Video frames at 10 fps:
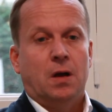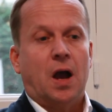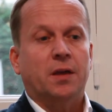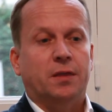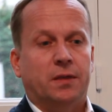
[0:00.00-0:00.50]

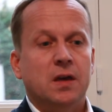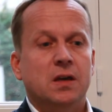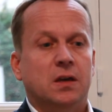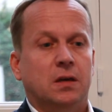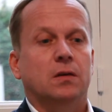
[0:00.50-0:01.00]
I
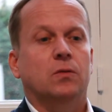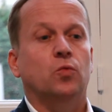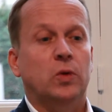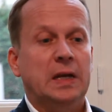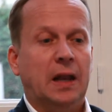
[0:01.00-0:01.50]
think
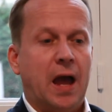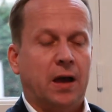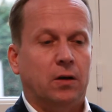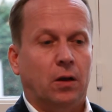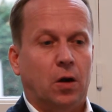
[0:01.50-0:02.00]
we
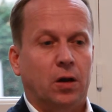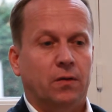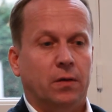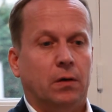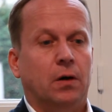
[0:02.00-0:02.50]
lack a lot
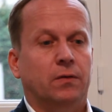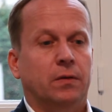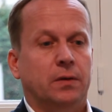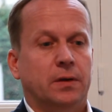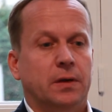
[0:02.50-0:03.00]
of
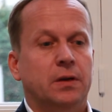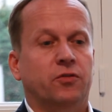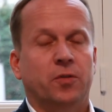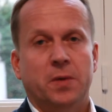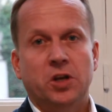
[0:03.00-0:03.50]

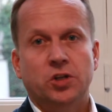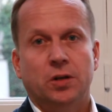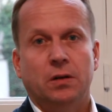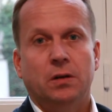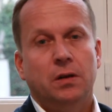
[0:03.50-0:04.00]

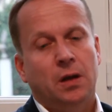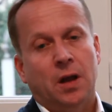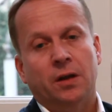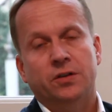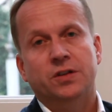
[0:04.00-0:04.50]
information
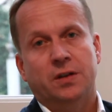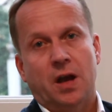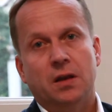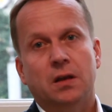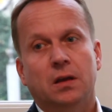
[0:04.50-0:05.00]
and
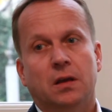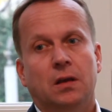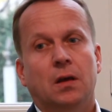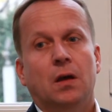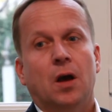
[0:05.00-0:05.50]
understanding
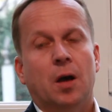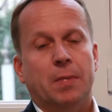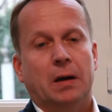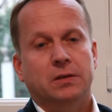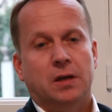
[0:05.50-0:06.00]

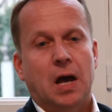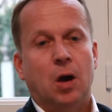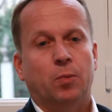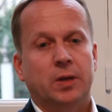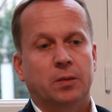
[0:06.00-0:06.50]
about
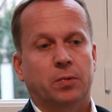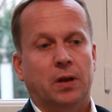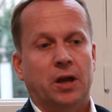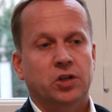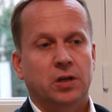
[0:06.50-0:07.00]
how
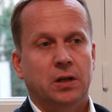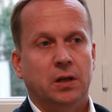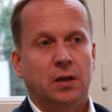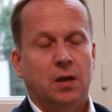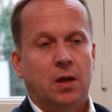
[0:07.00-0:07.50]
people
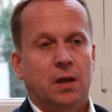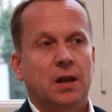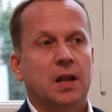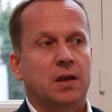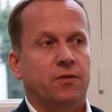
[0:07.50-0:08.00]
actually
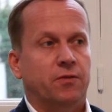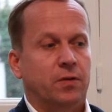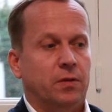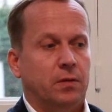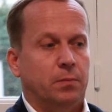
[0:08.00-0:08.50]
live,
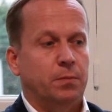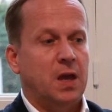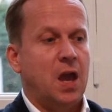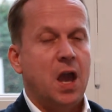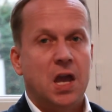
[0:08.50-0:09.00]

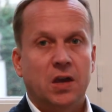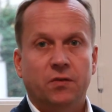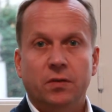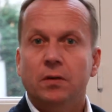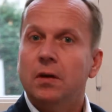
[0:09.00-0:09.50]

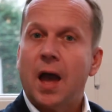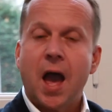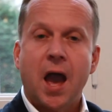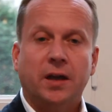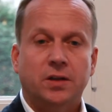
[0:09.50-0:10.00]
behave,
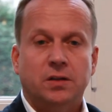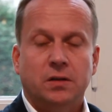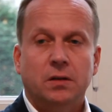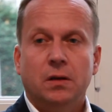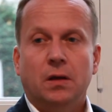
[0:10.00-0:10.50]

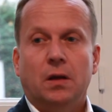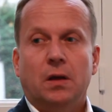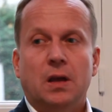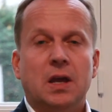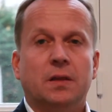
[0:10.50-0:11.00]
act
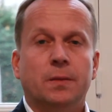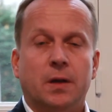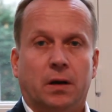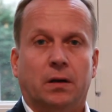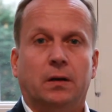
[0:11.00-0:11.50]
in
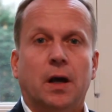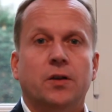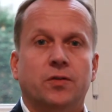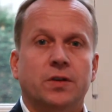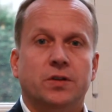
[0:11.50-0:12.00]
their
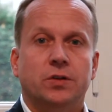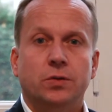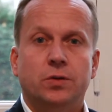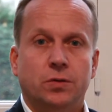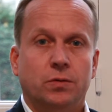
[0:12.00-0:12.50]
countries
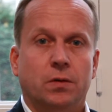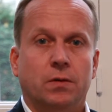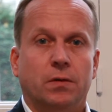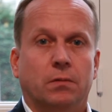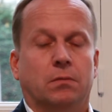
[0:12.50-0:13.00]
due to
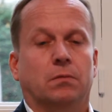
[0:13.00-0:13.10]
the